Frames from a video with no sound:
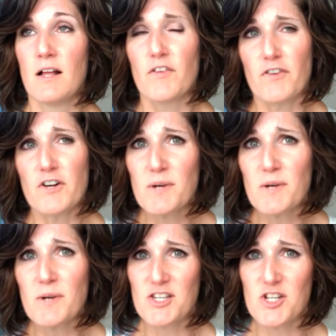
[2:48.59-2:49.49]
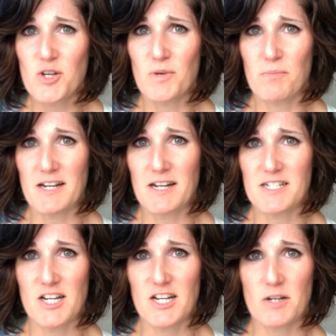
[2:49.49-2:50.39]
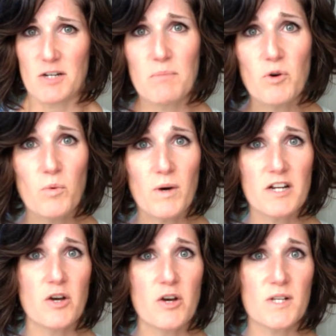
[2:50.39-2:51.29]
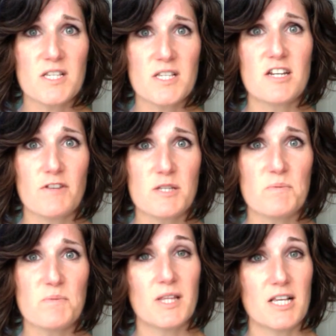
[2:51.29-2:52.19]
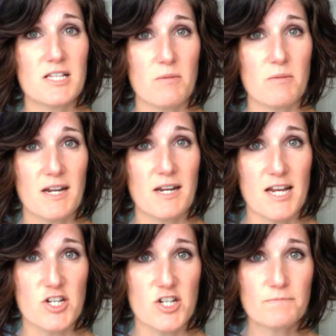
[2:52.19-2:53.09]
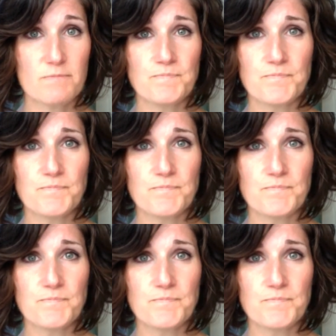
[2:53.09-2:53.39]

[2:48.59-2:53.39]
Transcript: The first one has to do with meditation. People want to know what's the difference between this and meditation.